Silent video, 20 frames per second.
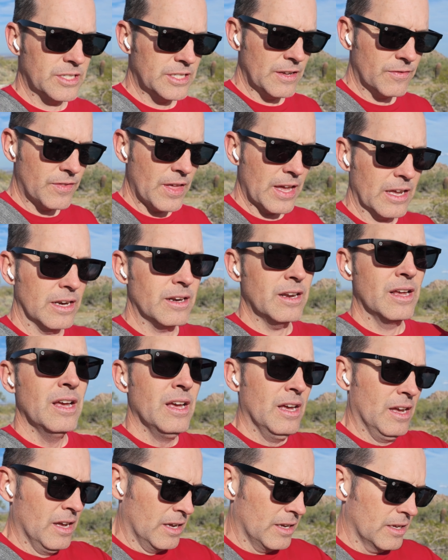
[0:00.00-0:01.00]
see if they can
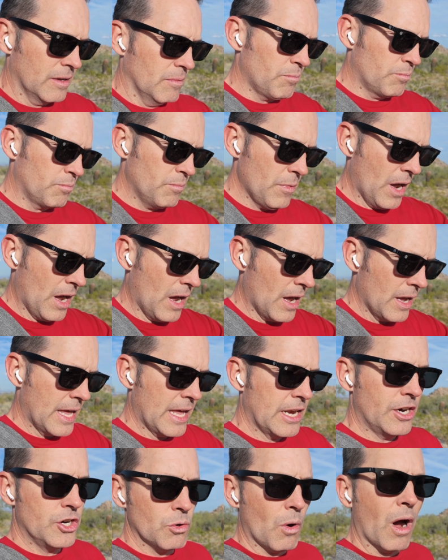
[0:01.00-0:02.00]

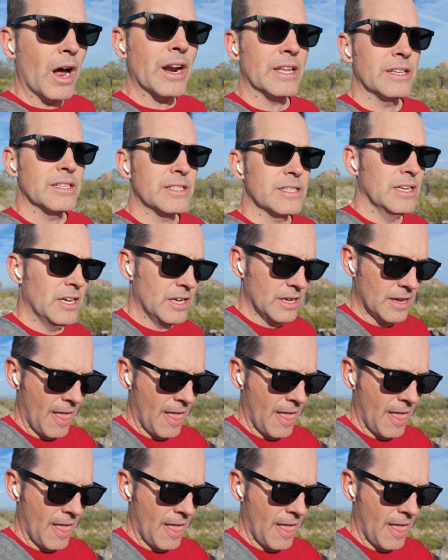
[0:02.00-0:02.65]
hit a new audience.